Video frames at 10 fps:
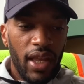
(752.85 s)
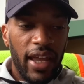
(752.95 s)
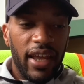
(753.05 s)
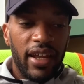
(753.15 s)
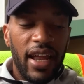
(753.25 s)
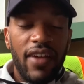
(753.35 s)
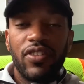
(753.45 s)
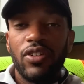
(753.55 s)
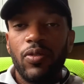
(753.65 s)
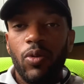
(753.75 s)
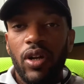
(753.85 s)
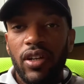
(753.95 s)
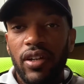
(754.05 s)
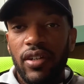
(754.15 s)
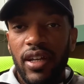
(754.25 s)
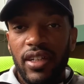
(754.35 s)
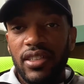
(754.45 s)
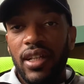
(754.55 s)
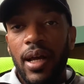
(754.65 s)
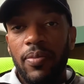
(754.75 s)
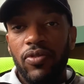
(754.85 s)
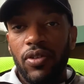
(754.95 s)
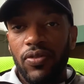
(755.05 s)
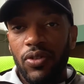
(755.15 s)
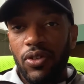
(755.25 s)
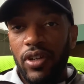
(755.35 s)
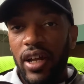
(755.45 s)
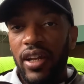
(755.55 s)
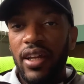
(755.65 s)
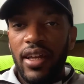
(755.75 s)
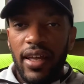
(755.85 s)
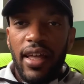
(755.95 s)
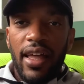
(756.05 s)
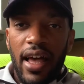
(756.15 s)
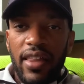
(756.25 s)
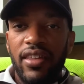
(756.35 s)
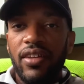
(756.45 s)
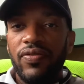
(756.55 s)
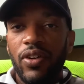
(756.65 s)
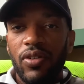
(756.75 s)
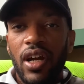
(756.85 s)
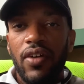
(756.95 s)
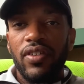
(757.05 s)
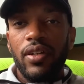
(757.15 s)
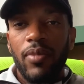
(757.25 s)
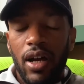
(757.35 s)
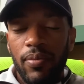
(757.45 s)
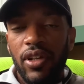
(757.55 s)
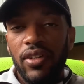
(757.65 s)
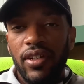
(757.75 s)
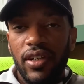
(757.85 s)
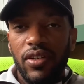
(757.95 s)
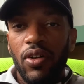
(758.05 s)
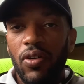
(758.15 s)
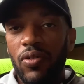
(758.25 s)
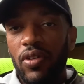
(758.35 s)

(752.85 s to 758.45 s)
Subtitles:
And after working in his lab for a full day, I then felt confident in my ability to go,